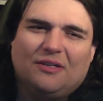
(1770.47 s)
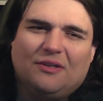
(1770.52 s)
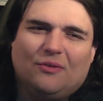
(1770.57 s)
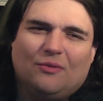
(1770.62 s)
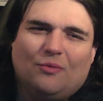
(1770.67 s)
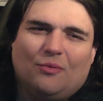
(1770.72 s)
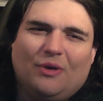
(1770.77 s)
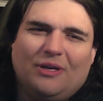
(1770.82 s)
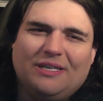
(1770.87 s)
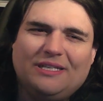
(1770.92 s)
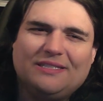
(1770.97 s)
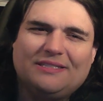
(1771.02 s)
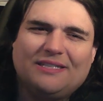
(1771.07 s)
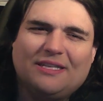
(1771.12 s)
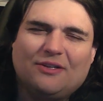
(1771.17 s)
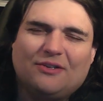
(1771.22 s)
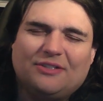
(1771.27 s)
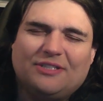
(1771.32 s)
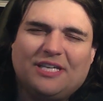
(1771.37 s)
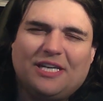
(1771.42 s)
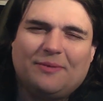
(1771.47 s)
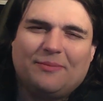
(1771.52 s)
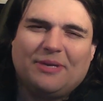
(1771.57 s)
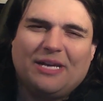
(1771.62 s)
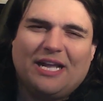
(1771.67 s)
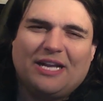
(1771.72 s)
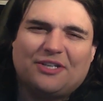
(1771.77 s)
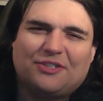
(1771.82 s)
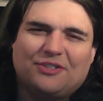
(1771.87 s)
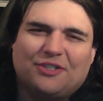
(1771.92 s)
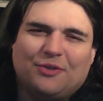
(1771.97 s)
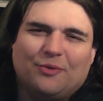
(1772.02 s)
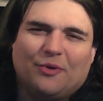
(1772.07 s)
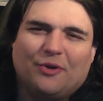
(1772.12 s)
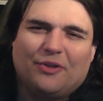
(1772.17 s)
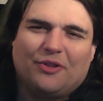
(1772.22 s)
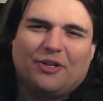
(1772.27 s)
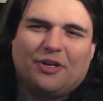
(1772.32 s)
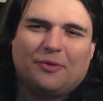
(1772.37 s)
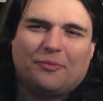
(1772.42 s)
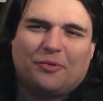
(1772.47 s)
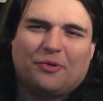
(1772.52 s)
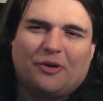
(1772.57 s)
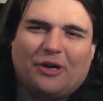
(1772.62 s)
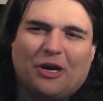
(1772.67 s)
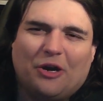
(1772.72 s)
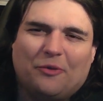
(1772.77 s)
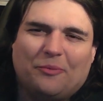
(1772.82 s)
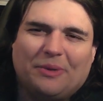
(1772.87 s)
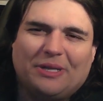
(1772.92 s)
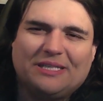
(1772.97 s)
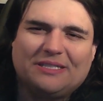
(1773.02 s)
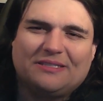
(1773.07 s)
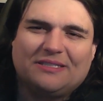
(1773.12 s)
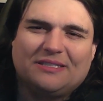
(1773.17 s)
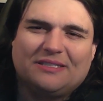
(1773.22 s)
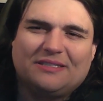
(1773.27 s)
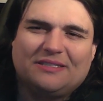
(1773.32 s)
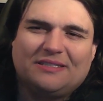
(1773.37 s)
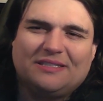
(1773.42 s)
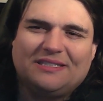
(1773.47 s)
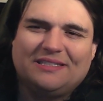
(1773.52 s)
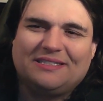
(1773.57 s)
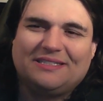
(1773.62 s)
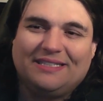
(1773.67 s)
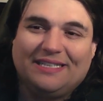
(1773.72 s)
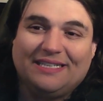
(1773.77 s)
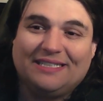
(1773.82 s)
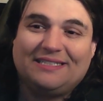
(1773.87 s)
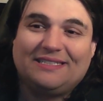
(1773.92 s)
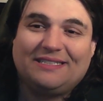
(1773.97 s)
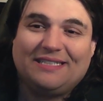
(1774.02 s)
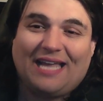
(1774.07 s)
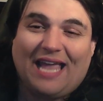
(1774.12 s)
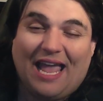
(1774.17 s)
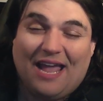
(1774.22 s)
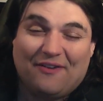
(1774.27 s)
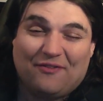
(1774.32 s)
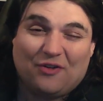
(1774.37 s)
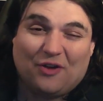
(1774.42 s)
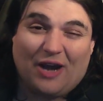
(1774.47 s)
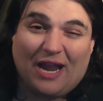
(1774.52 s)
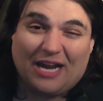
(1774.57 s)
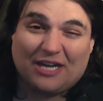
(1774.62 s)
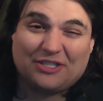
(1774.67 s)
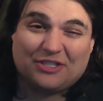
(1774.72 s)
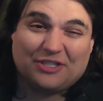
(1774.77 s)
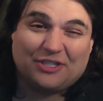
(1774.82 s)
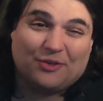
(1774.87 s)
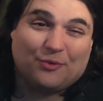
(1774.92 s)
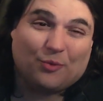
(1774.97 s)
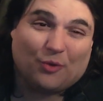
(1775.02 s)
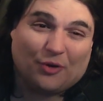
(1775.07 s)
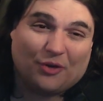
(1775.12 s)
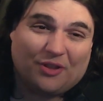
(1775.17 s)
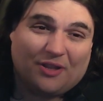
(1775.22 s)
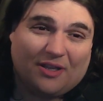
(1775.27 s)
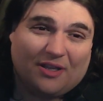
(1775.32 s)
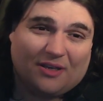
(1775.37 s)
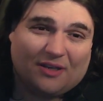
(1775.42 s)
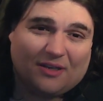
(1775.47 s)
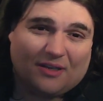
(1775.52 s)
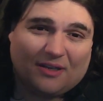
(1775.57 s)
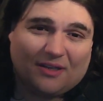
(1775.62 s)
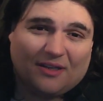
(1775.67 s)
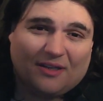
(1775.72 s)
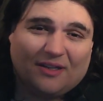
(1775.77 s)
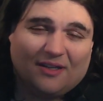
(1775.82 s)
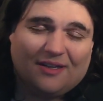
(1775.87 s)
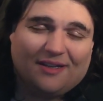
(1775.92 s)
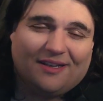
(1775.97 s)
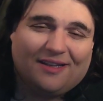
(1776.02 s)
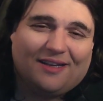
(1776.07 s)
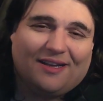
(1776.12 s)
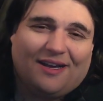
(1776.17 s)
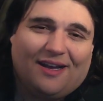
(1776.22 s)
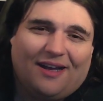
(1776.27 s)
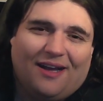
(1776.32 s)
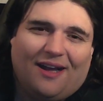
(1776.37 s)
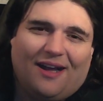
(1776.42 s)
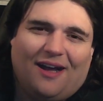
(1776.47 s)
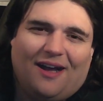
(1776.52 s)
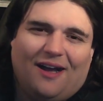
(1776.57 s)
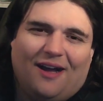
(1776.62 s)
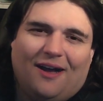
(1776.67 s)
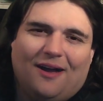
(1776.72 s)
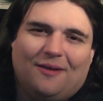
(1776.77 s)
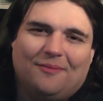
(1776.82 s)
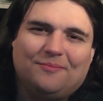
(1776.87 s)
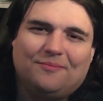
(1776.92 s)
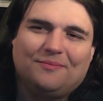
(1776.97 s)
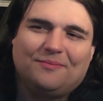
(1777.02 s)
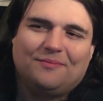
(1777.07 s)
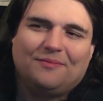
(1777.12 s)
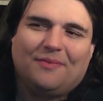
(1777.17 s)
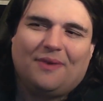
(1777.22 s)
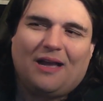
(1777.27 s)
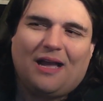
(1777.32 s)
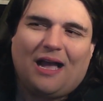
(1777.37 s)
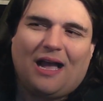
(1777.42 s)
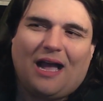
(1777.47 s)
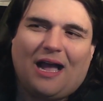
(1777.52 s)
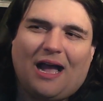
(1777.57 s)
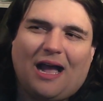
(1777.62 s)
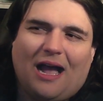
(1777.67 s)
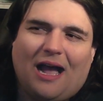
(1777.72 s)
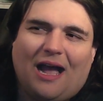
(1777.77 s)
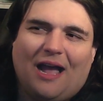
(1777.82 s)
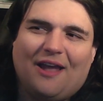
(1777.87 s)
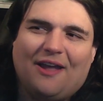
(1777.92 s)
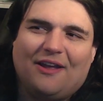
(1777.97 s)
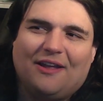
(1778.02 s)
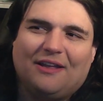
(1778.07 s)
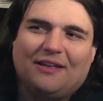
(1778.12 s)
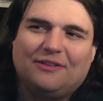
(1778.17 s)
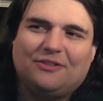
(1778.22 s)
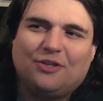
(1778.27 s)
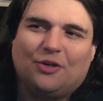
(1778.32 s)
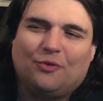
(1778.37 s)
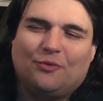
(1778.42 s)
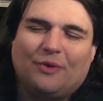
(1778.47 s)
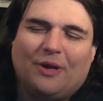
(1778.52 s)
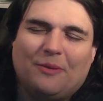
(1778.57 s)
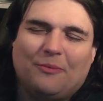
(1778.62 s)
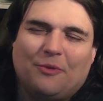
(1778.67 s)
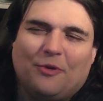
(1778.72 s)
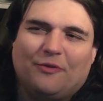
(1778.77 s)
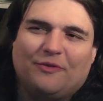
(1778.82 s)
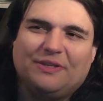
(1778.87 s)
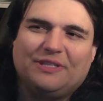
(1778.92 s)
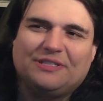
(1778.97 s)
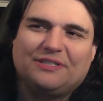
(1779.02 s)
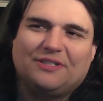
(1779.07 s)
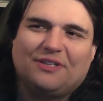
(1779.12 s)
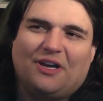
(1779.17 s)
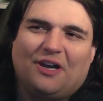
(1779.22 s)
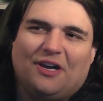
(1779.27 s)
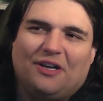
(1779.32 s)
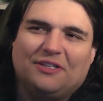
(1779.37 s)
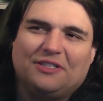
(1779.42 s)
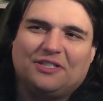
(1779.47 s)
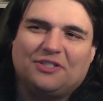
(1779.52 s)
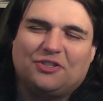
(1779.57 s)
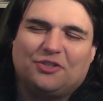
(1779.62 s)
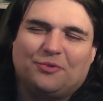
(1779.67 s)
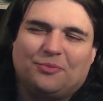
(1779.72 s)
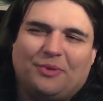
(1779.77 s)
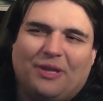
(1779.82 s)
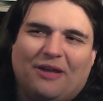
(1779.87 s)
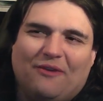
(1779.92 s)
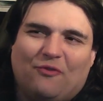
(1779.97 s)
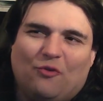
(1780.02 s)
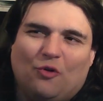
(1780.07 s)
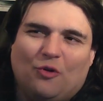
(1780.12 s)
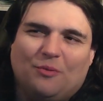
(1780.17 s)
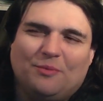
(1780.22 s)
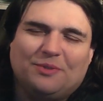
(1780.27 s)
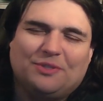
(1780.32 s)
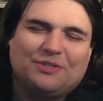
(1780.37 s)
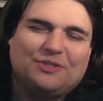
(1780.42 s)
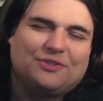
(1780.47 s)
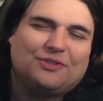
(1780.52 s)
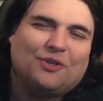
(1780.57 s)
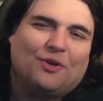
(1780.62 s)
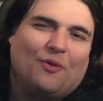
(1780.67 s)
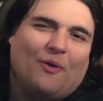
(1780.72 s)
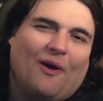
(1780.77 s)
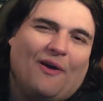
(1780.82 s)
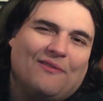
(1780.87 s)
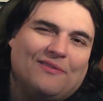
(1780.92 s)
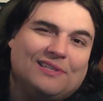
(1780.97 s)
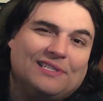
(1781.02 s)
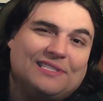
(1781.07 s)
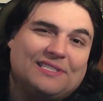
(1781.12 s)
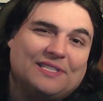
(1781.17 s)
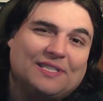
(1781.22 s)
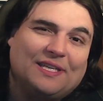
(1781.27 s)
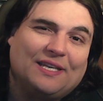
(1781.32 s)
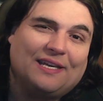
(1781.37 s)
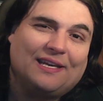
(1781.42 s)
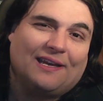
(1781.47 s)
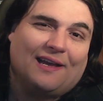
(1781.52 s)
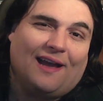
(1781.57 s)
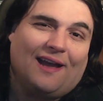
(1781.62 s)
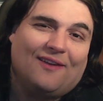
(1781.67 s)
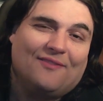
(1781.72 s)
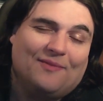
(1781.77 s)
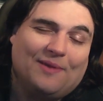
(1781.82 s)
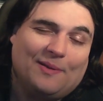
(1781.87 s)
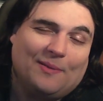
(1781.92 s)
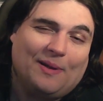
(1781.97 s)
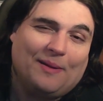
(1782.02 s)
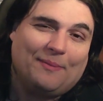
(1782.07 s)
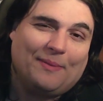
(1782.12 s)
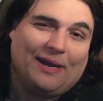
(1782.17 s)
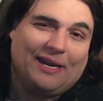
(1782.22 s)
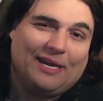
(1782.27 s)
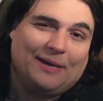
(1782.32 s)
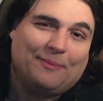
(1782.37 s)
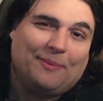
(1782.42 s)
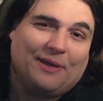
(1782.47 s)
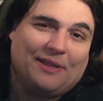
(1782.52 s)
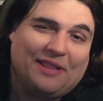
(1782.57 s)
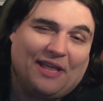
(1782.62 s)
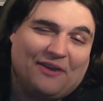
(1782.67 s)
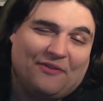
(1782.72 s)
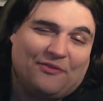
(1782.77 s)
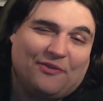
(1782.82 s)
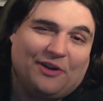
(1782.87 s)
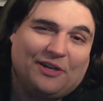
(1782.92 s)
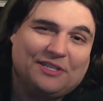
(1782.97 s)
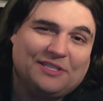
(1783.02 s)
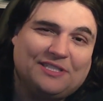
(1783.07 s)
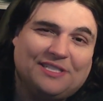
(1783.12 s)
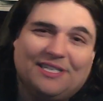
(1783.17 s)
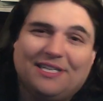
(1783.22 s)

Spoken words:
what is entertainment actually worth on a per hour basis? Is this ever actually worth it? I don't rent movies on digital platforms, so obviously I've made my mind up on that front.